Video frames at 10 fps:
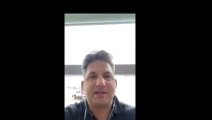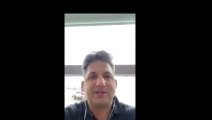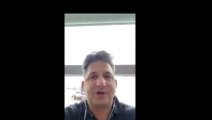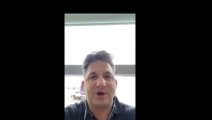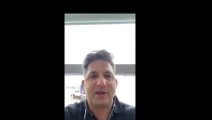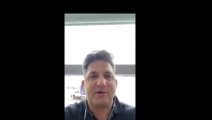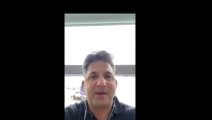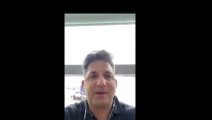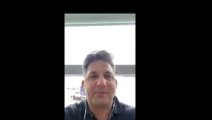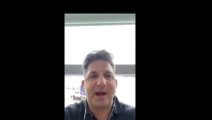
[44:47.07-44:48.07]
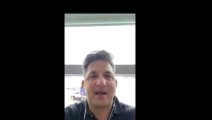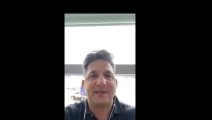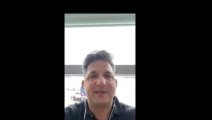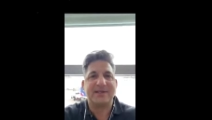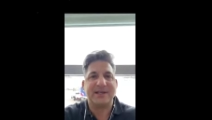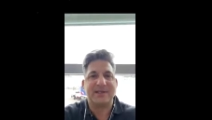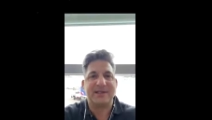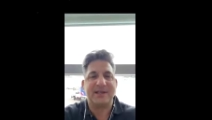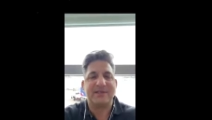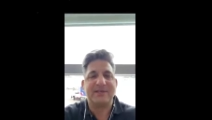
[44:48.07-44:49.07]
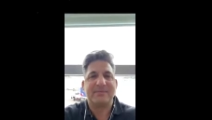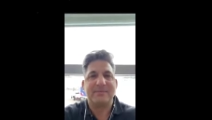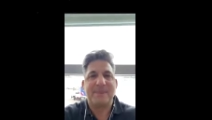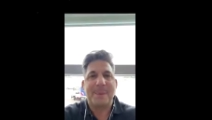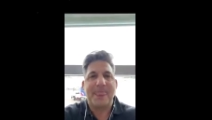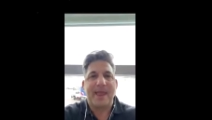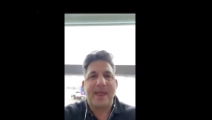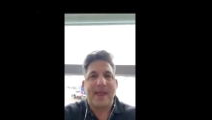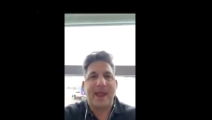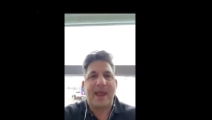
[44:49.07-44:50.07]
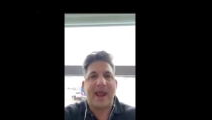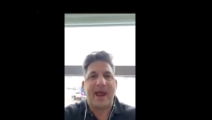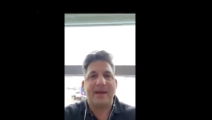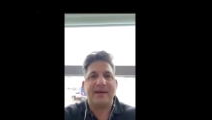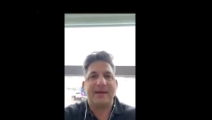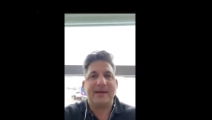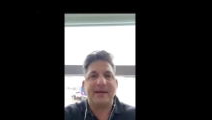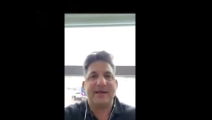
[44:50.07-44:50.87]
in Saudi Arabia back in the 60s, and